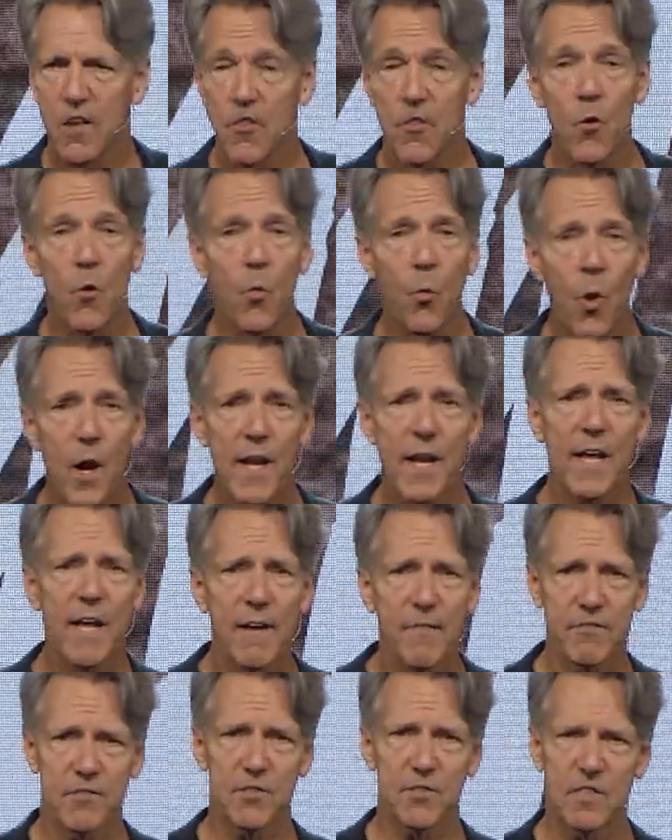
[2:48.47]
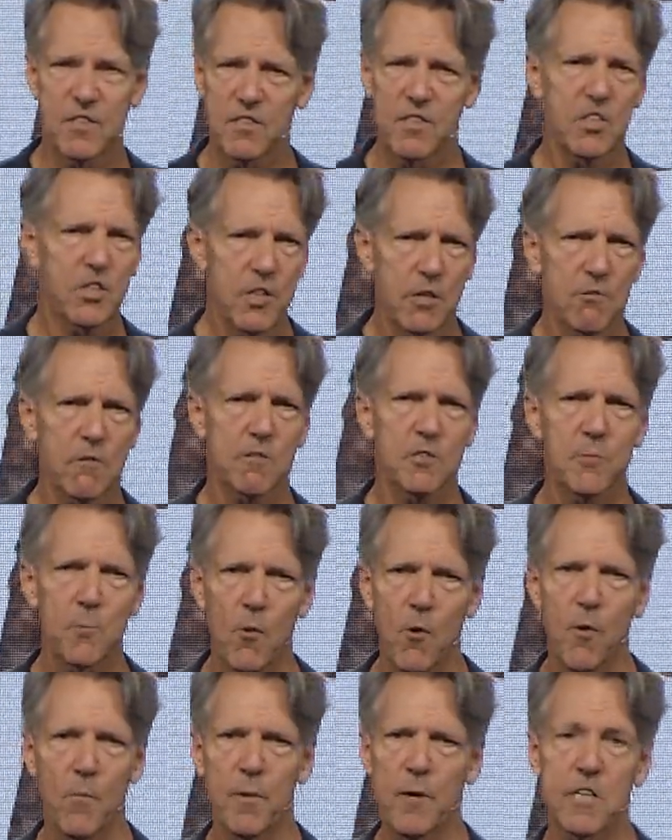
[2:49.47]
The What Ifs. It's a children's
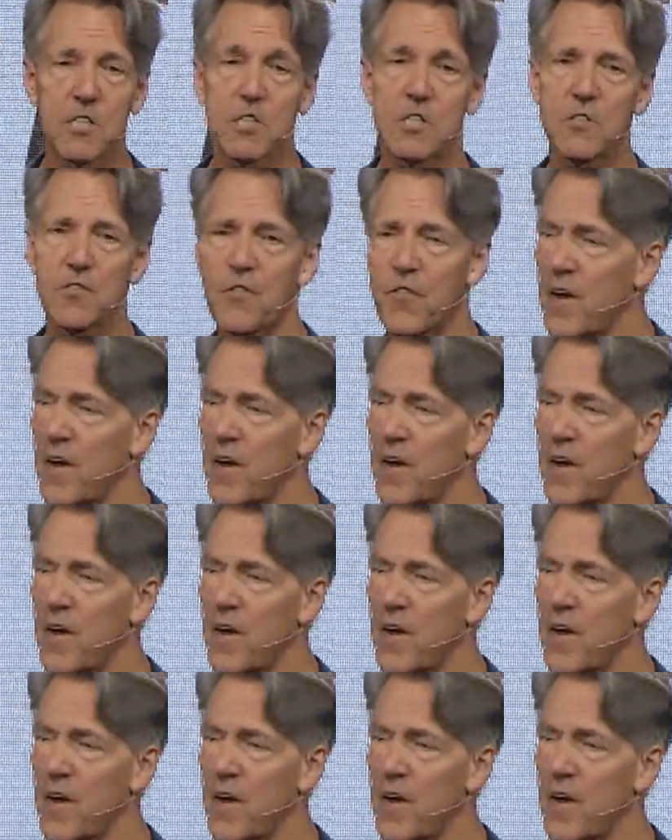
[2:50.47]
poem, but it's just